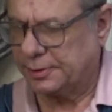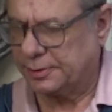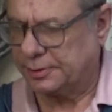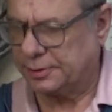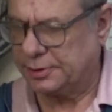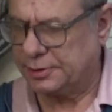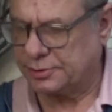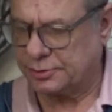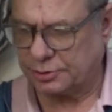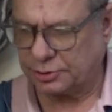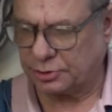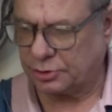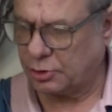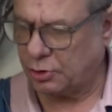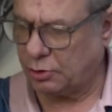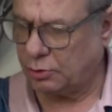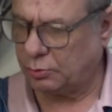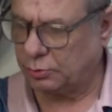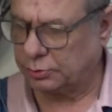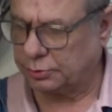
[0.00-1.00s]
These are
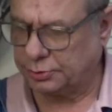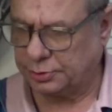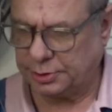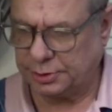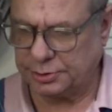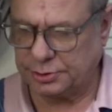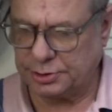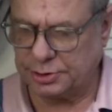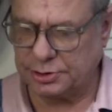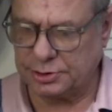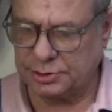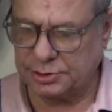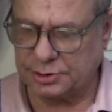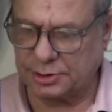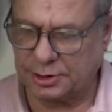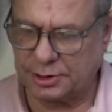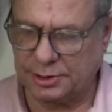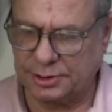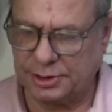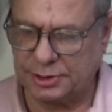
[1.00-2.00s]
cold. This
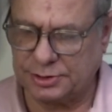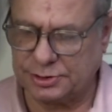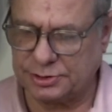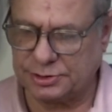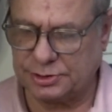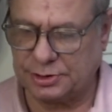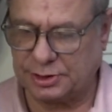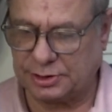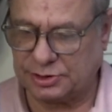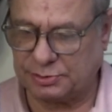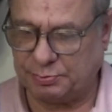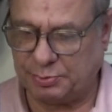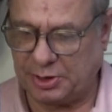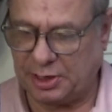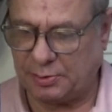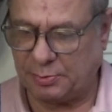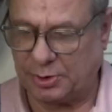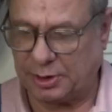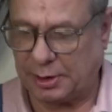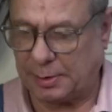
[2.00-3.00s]
is an
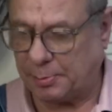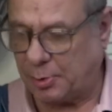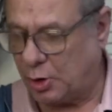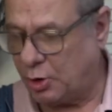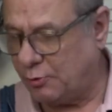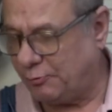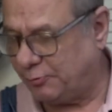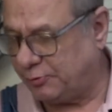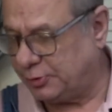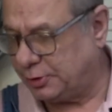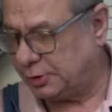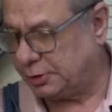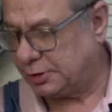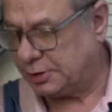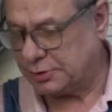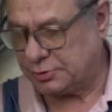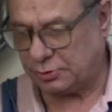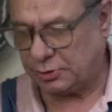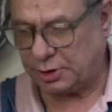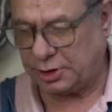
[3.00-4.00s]
experiment. I'm hoping that
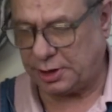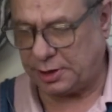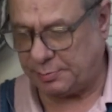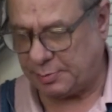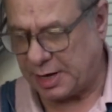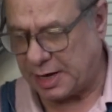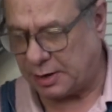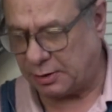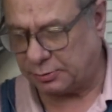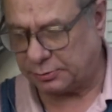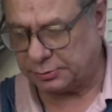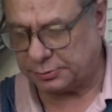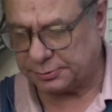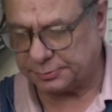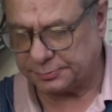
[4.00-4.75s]
these will come out.